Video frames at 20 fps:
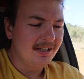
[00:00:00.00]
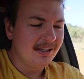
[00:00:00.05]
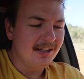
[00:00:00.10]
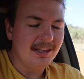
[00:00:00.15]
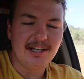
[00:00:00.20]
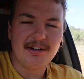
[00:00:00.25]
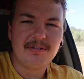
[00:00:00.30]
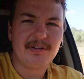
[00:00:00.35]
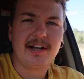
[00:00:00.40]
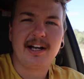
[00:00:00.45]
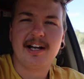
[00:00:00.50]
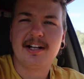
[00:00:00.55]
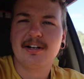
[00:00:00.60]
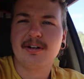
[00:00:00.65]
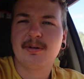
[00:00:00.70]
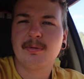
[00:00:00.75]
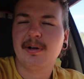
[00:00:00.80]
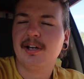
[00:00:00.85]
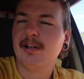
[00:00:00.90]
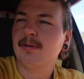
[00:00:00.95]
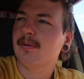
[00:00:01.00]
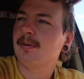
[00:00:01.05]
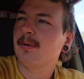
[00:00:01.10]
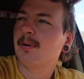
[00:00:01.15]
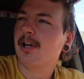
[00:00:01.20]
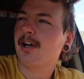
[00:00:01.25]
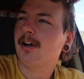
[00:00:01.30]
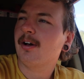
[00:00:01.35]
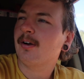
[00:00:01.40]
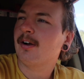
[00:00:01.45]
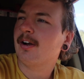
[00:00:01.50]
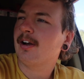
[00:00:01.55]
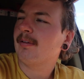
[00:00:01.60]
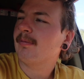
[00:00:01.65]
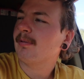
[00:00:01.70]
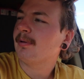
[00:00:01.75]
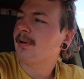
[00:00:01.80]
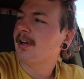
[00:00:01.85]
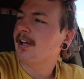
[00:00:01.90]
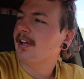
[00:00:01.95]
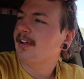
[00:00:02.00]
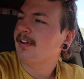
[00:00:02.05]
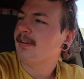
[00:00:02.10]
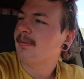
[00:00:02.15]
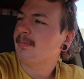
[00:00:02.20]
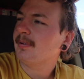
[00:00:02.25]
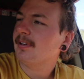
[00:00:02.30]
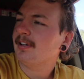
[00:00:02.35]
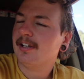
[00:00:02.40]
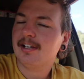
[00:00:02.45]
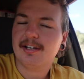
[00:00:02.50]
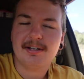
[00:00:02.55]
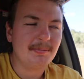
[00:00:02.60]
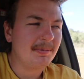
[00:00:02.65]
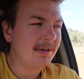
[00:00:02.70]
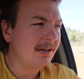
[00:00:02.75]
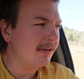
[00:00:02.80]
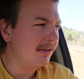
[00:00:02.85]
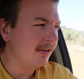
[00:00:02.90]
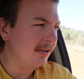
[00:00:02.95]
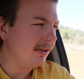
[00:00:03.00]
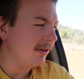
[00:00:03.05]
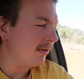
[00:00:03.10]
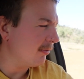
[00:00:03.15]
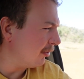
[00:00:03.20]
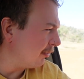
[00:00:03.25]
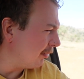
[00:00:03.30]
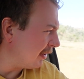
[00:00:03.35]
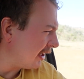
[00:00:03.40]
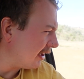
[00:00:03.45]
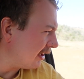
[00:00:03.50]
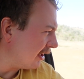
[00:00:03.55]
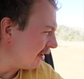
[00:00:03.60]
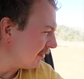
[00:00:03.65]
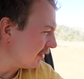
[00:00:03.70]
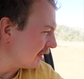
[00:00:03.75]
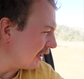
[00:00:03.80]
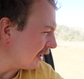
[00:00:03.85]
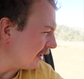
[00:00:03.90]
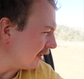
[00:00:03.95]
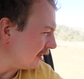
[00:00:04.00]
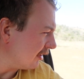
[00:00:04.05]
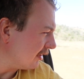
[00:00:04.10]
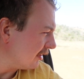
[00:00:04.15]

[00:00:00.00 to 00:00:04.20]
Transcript: love-hearted where we were going and everywhere, but now apparently I'm the bad navigator.